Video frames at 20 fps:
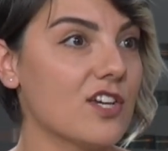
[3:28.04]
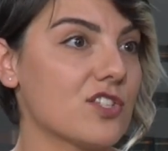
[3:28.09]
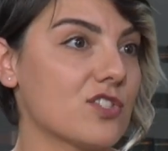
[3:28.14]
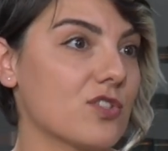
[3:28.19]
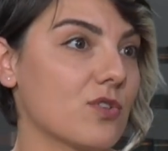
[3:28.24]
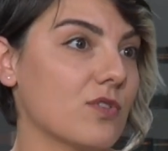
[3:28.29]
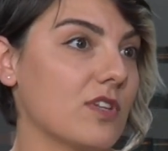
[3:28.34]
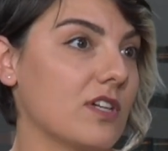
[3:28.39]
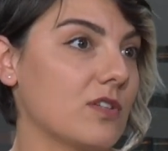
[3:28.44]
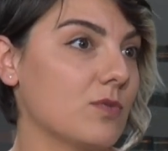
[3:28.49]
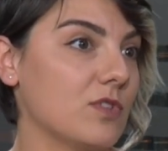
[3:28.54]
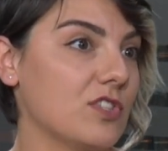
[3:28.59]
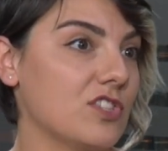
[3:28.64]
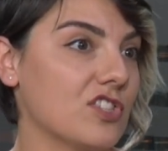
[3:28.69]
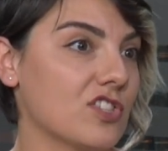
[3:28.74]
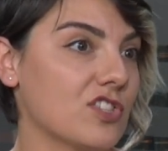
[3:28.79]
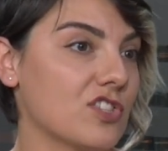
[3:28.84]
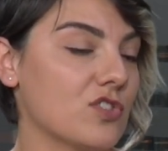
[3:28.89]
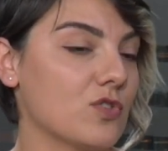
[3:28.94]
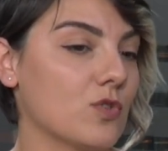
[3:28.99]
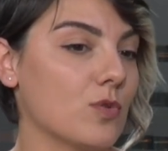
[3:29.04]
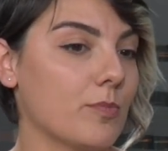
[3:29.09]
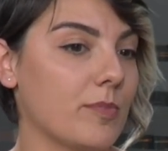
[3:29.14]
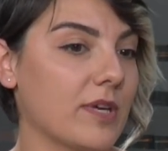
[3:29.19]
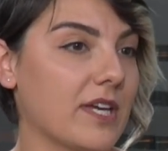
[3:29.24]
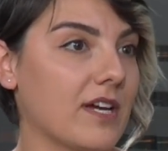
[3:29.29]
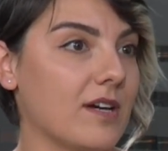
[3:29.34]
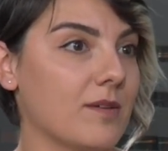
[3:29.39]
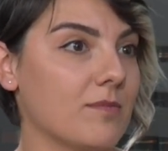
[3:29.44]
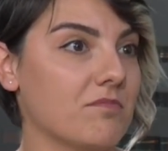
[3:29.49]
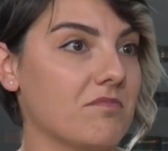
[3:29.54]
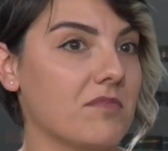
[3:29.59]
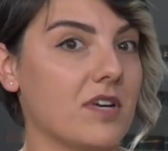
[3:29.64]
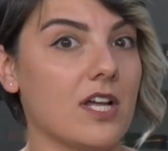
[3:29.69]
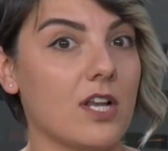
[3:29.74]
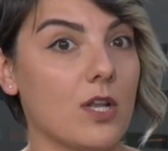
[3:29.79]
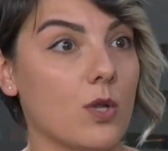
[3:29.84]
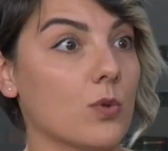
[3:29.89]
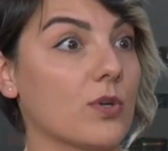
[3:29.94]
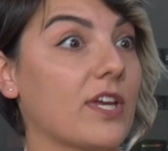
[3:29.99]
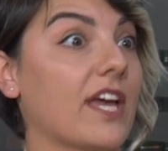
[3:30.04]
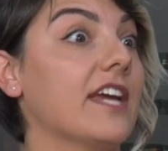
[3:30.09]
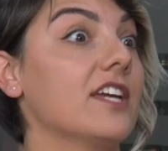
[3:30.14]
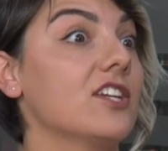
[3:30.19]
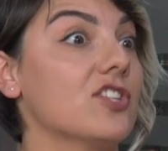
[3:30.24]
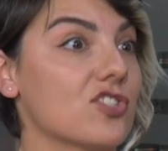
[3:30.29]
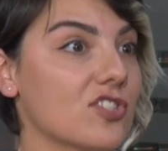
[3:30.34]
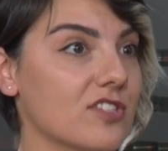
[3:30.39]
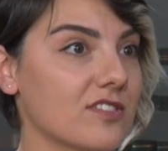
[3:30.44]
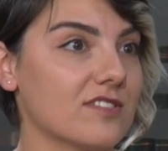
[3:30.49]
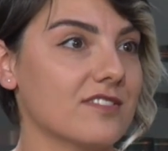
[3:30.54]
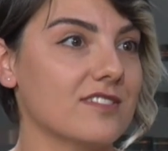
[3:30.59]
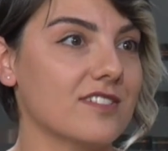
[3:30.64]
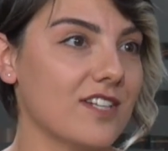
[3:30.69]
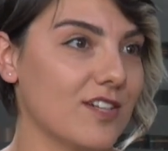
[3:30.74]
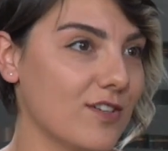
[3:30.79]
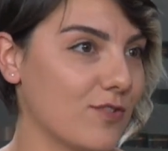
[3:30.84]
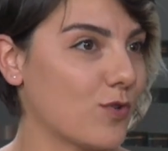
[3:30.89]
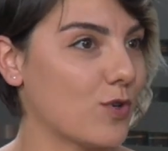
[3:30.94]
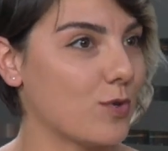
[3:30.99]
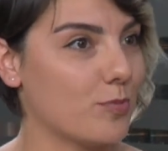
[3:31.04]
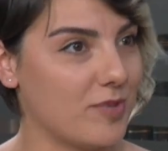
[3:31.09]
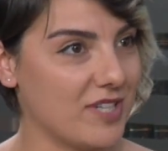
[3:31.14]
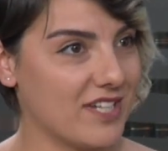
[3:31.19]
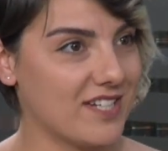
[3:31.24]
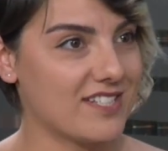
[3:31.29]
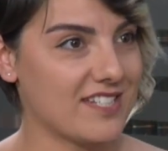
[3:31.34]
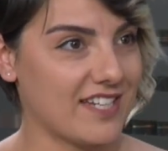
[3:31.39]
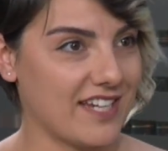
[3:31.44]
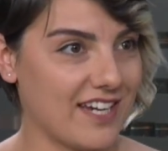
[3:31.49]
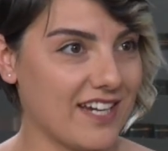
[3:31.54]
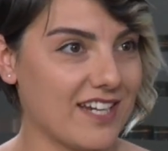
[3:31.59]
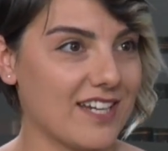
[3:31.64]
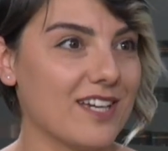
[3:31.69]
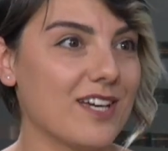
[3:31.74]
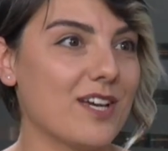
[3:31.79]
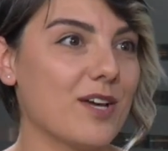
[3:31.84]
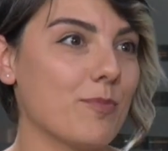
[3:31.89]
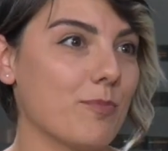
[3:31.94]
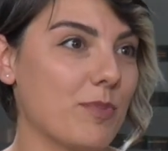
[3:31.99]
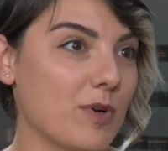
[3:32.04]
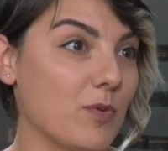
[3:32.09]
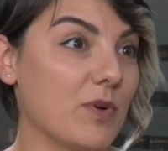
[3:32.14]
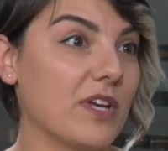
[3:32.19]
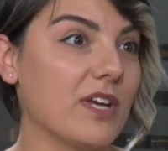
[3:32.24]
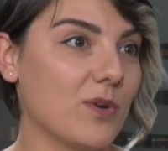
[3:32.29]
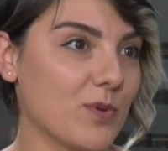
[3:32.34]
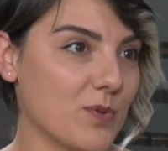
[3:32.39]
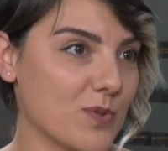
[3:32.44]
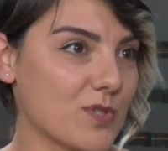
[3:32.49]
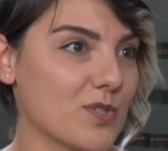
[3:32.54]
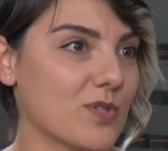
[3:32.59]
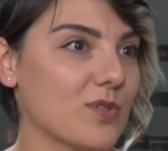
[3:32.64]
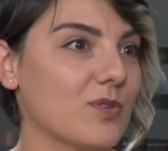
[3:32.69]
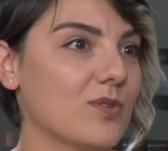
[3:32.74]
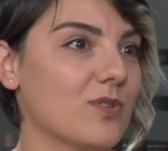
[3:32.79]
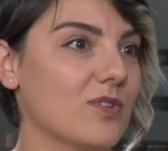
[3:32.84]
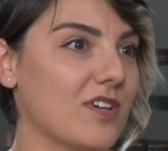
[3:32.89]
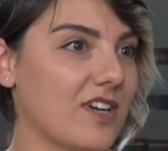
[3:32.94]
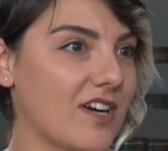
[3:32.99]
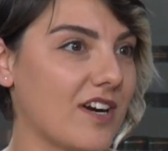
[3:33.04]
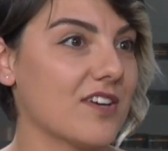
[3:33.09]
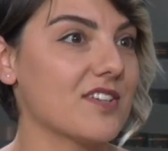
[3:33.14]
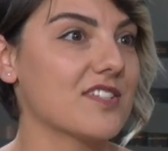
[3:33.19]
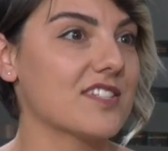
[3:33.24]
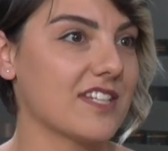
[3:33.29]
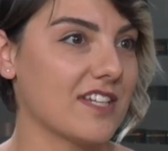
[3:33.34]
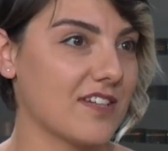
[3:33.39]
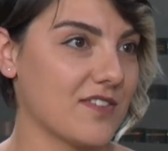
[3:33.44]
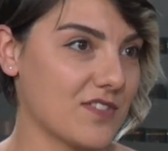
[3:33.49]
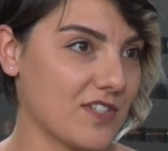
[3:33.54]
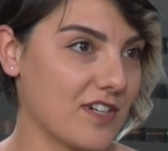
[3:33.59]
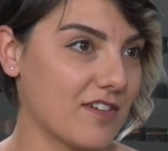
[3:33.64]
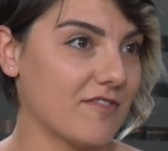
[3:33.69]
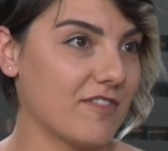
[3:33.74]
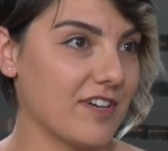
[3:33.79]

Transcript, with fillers: so that we just don't become a location for big tech, but we also ourselves are